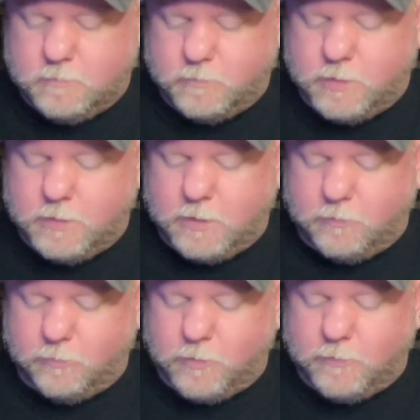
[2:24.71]
Redneck
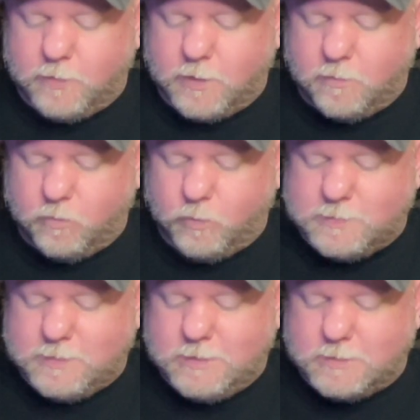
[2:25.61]
Riviera
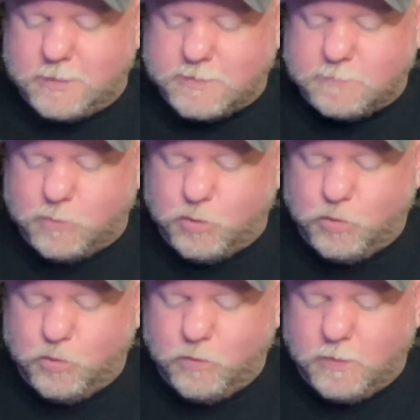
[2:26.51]
whiskey is as
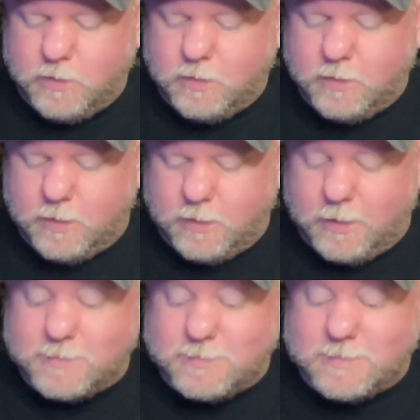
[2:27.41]
smooth
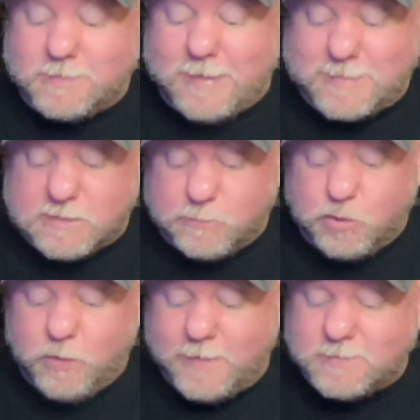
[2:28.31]

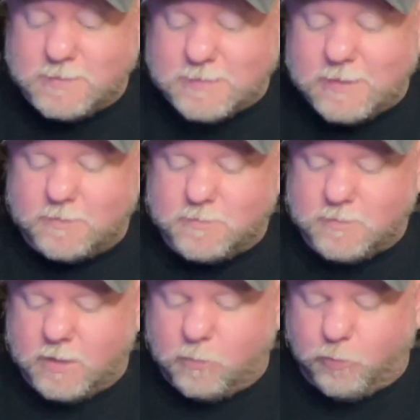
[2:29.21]
as it gets,
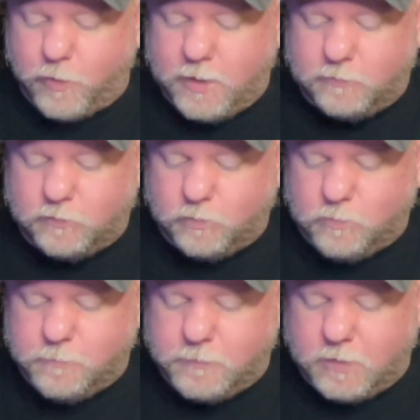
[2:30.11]
and I'm proud
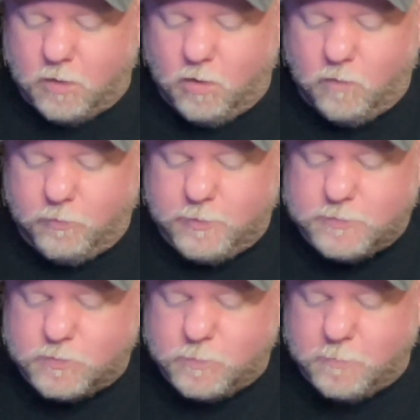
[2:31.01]
to offer it
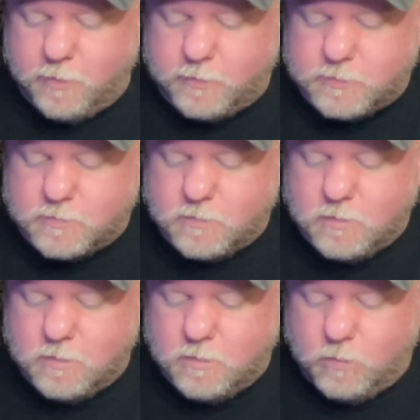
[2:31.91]
to America's
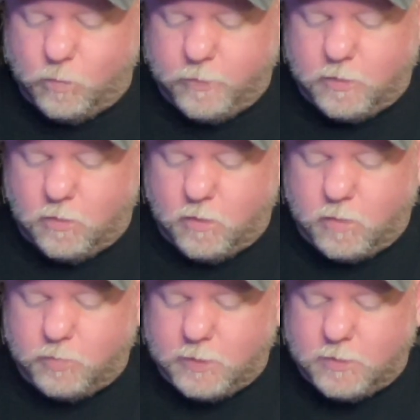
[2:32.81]
work
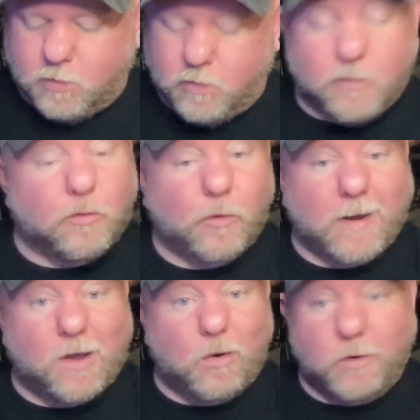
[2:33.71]
hard, play hard
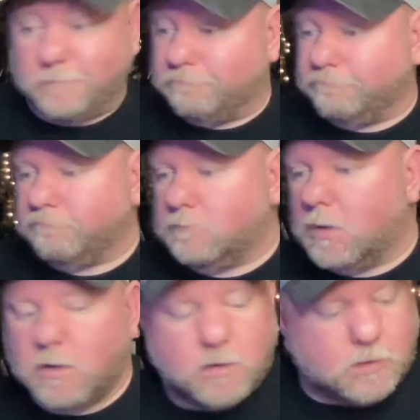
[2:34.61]
crowd.
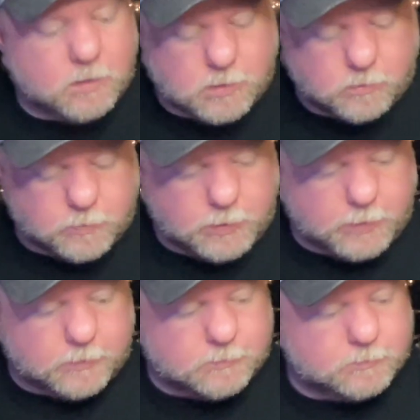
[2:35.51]
All right.